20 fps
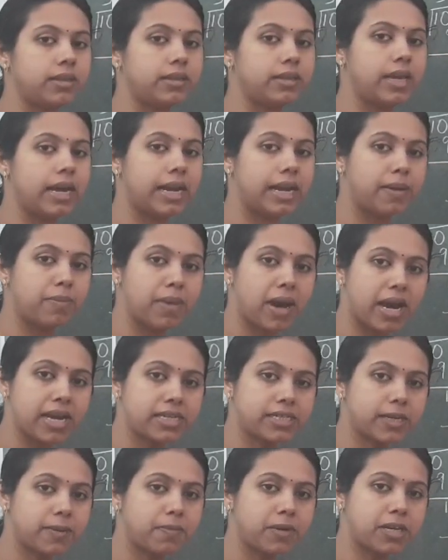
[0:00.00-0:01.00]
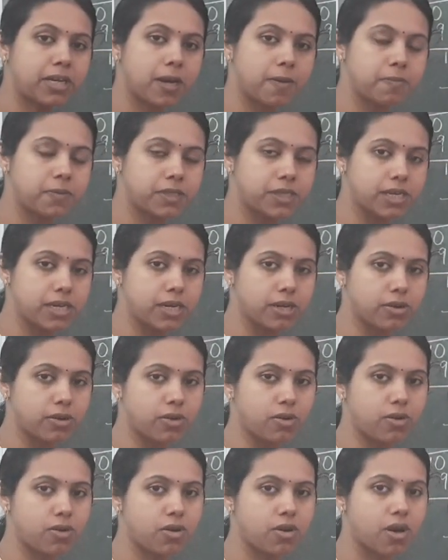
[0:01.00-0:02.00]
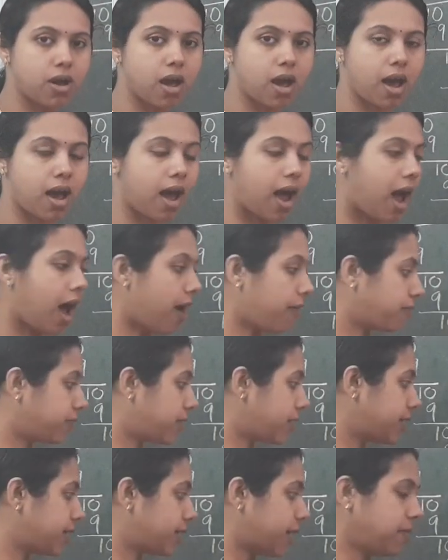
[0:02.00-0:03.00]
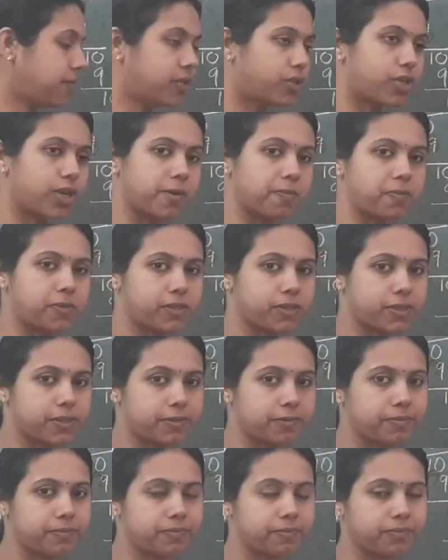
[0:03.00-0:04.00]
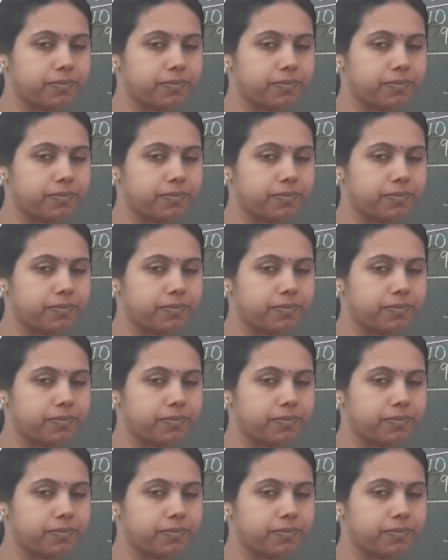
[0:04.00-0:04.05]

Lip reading: the remainder becomes 0 after some steps.